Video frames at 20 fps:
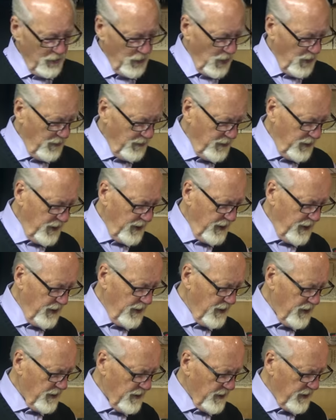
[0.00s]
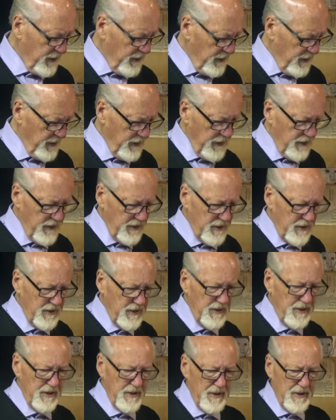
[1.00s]
trophy here, and uh,
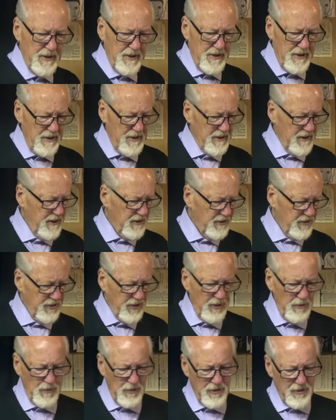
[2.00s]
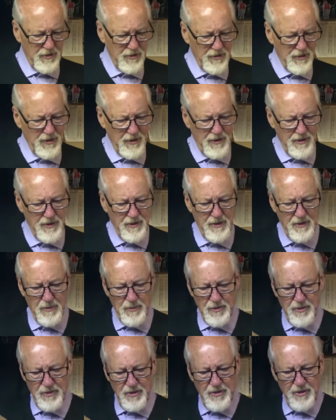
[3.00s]
let's see what's uh,
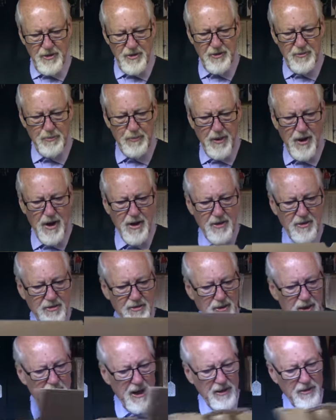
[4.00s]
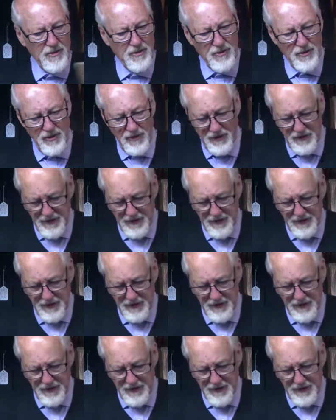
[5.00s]
what's in this box next.